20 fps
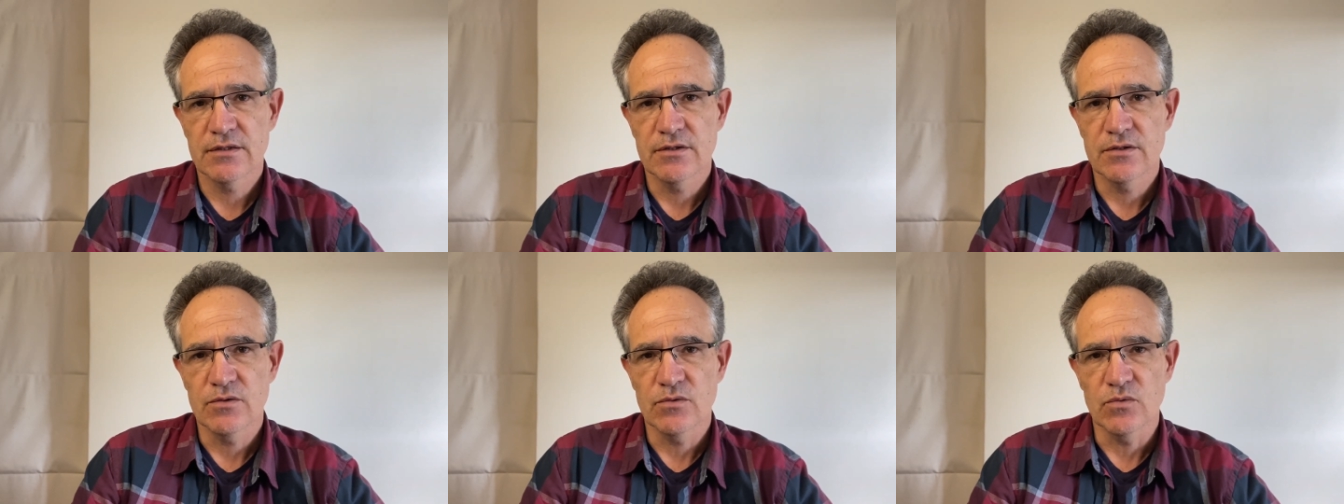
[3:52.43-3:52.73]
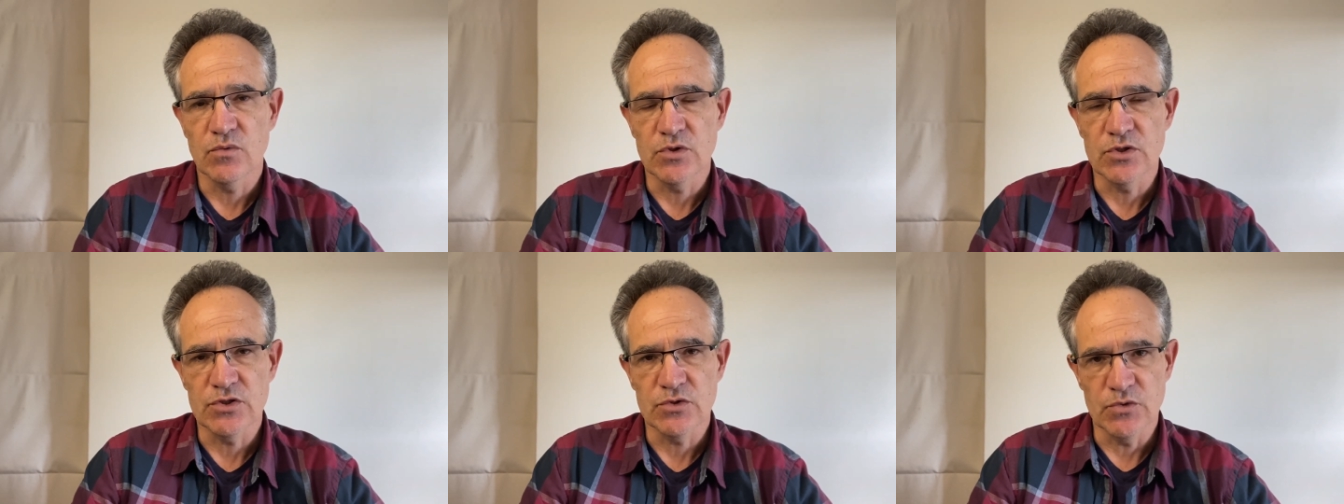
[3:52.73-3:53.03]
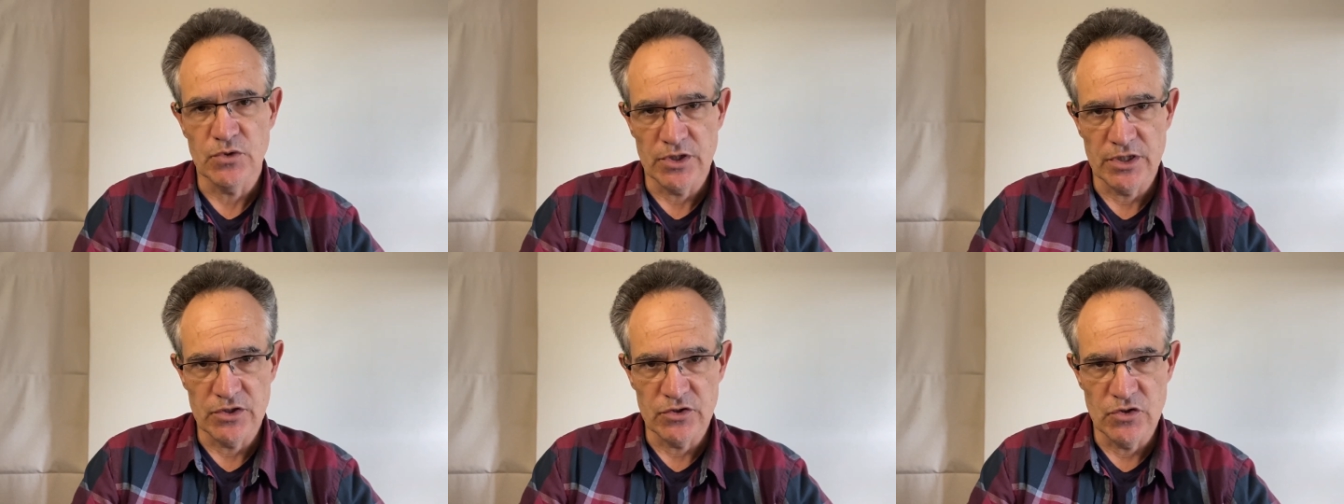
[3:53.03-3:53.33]
which you
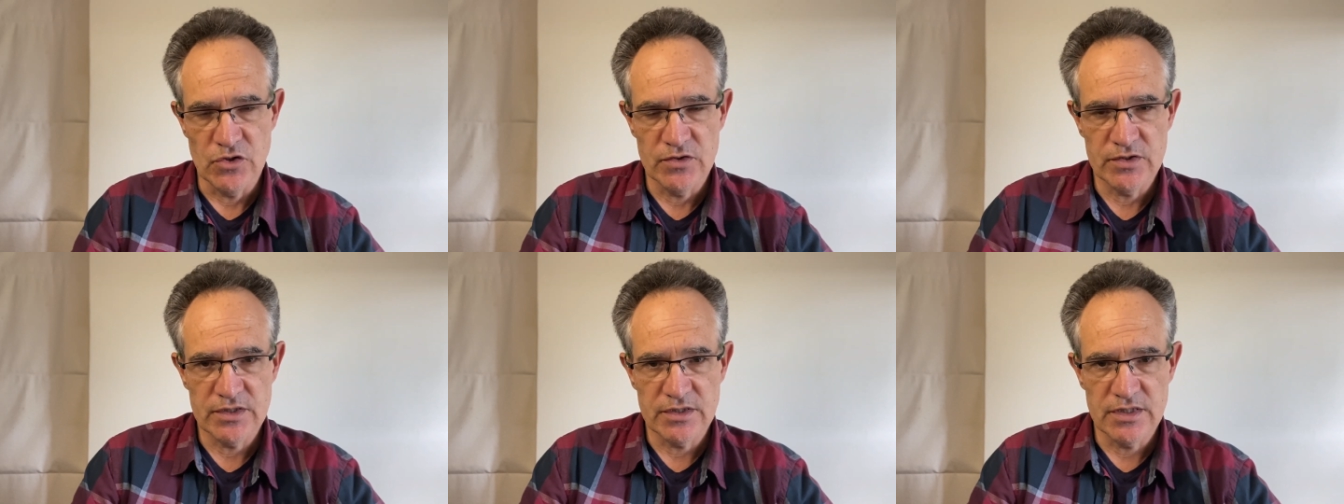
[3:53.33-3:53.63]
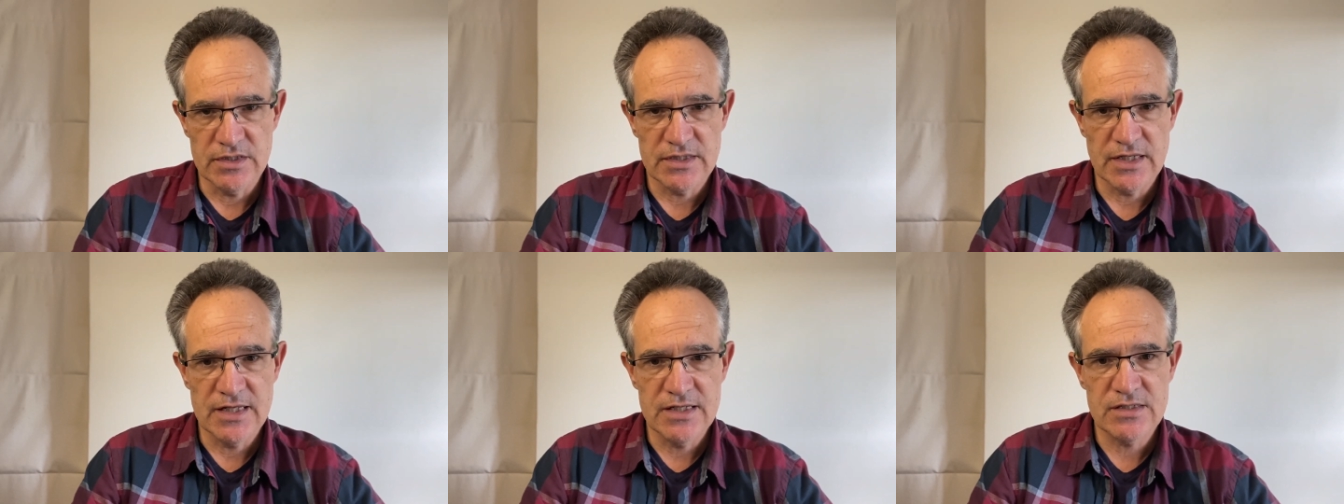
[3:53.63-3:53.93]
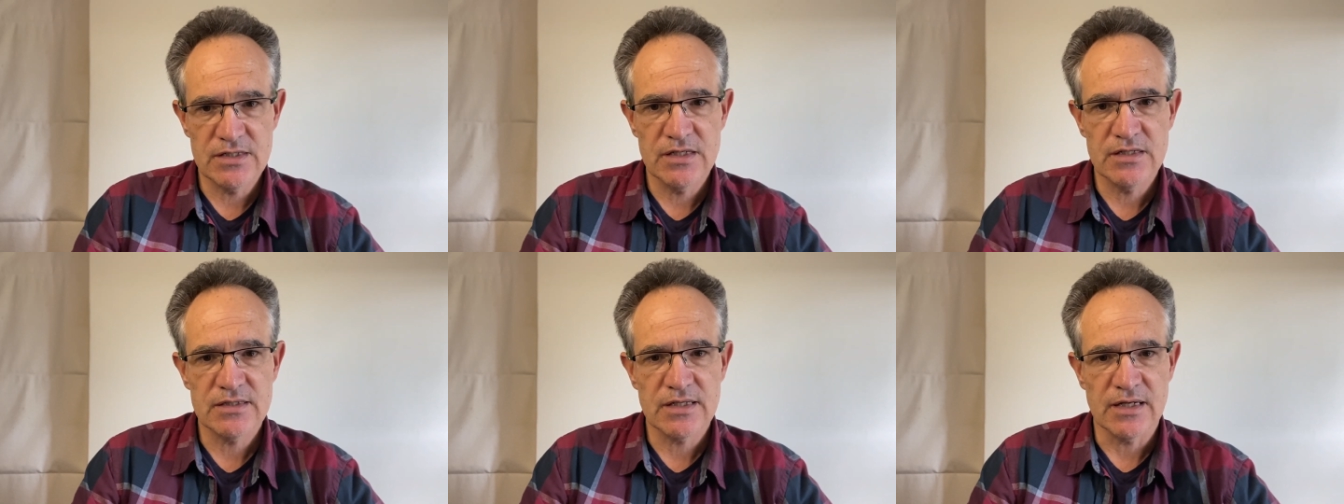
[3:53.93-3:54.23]
can use in this
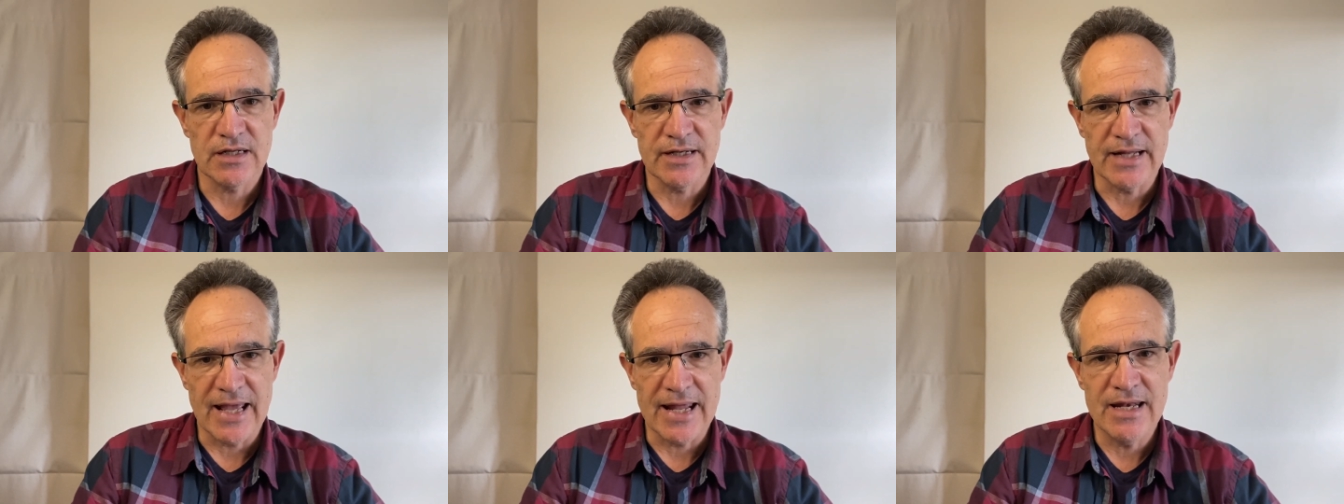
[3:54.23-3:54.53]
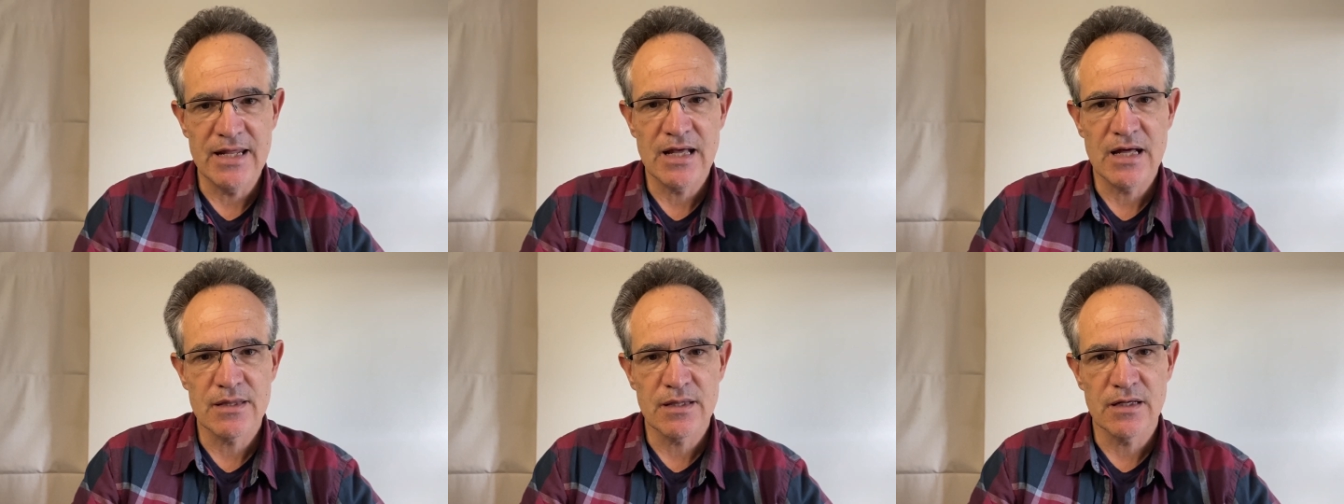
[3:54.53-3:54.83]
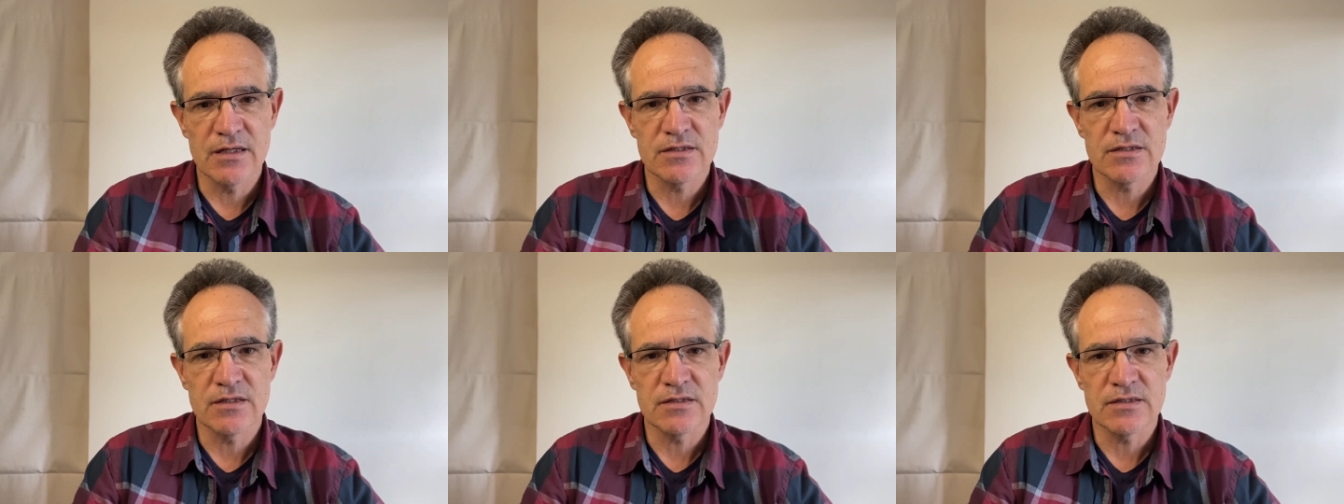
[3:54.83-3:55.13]
instance and in any other
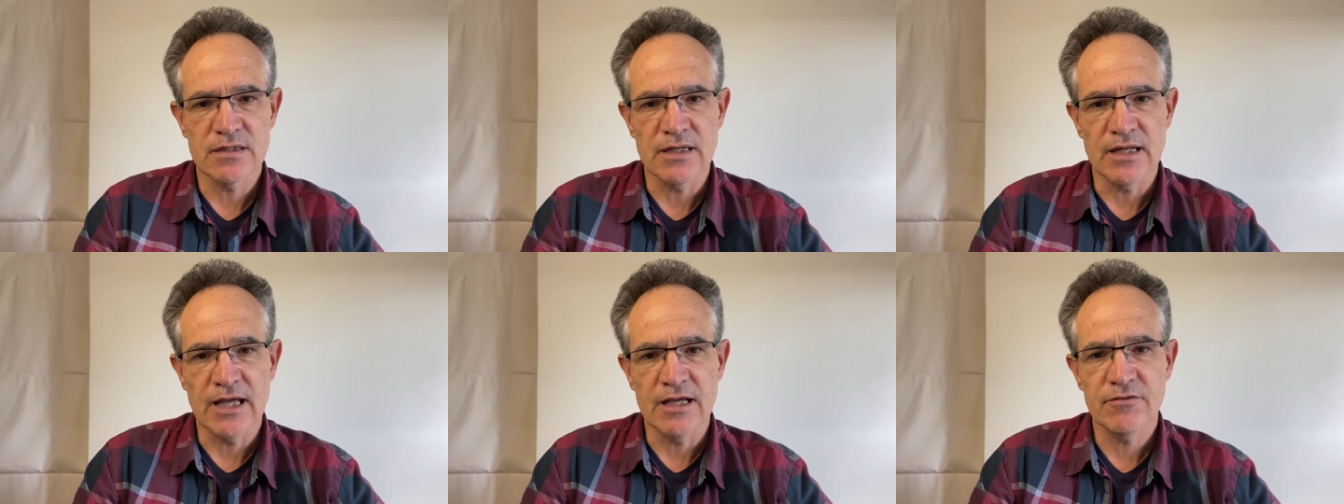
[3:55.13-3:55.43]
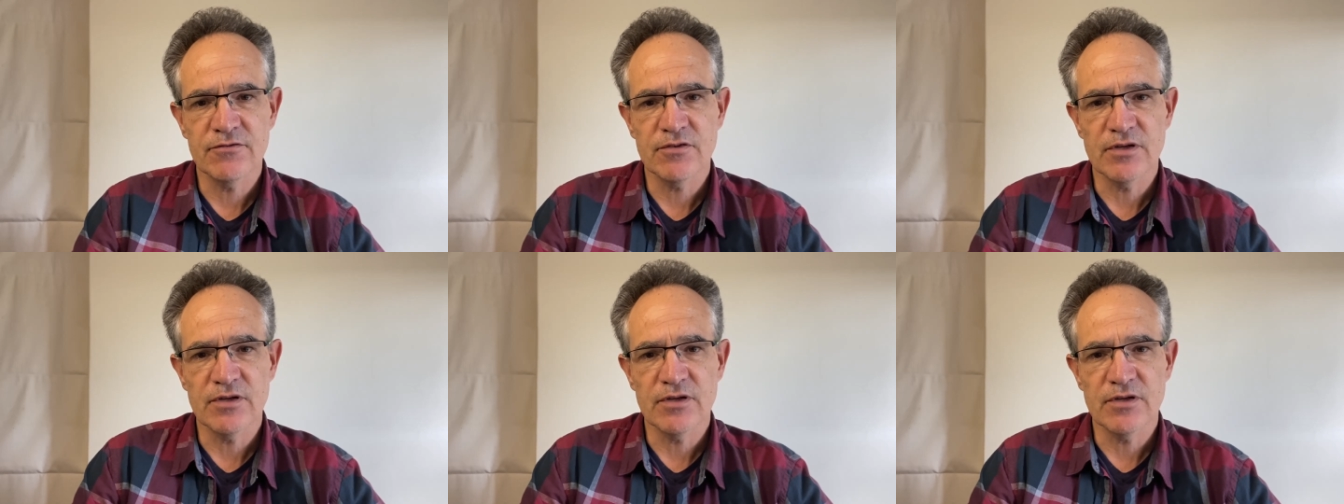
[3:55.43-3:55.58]
instance in life.